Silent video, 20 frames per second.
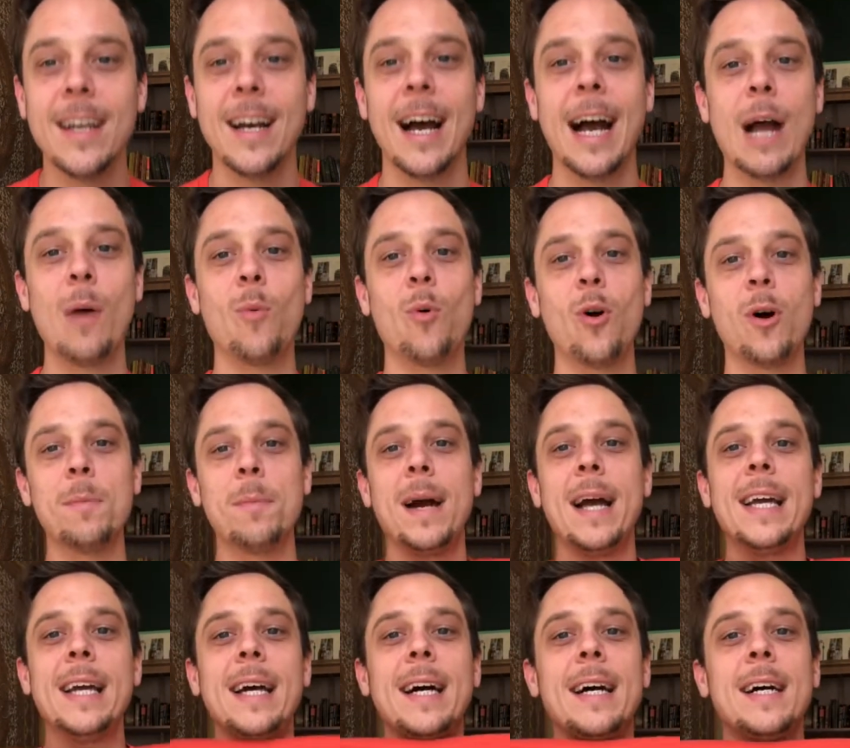I wore
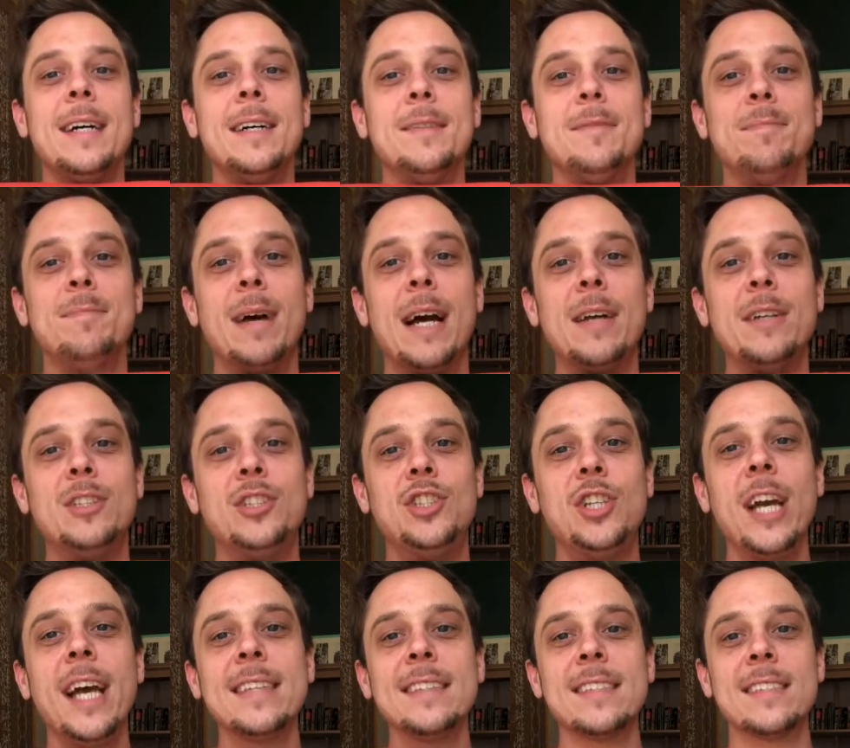my
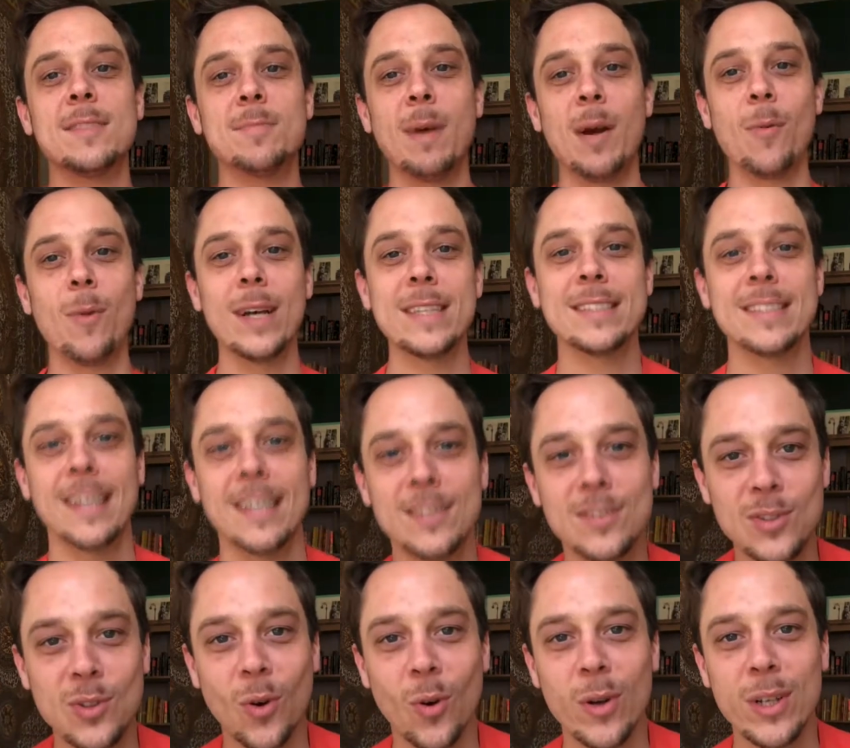Jets, my West Side
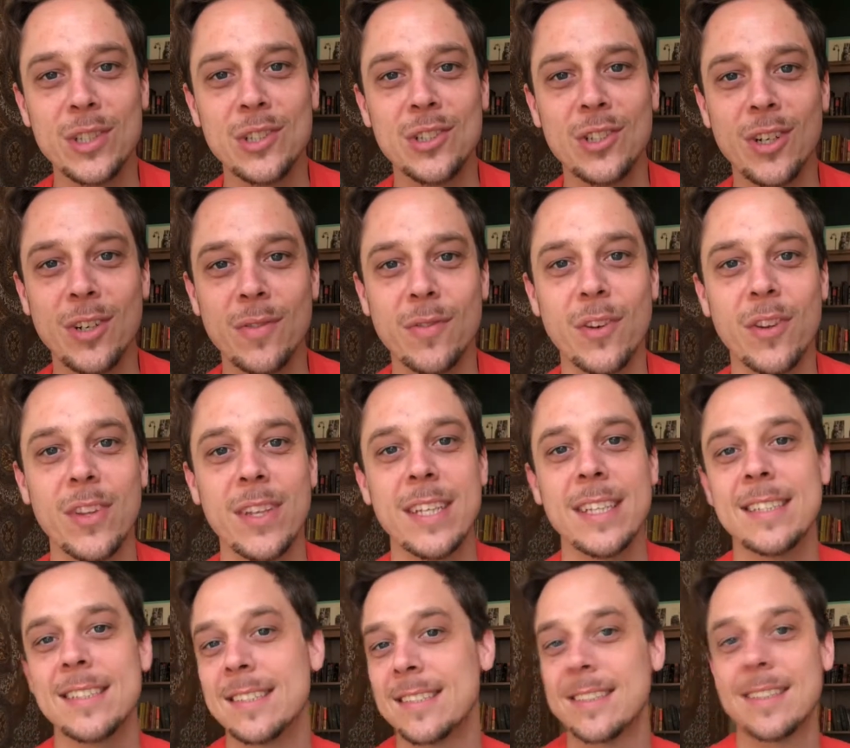Story shirt for
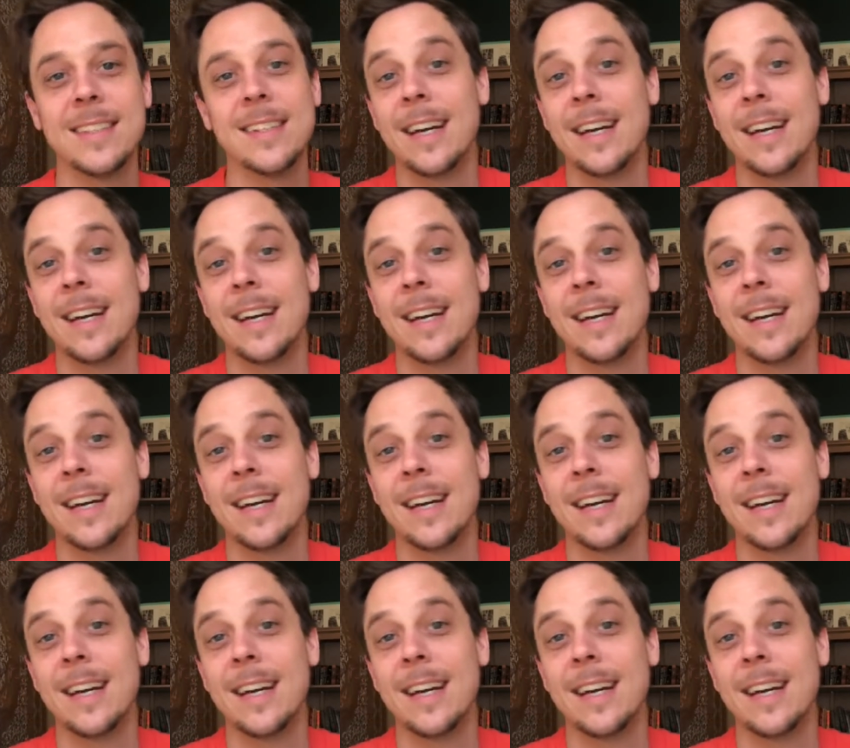this.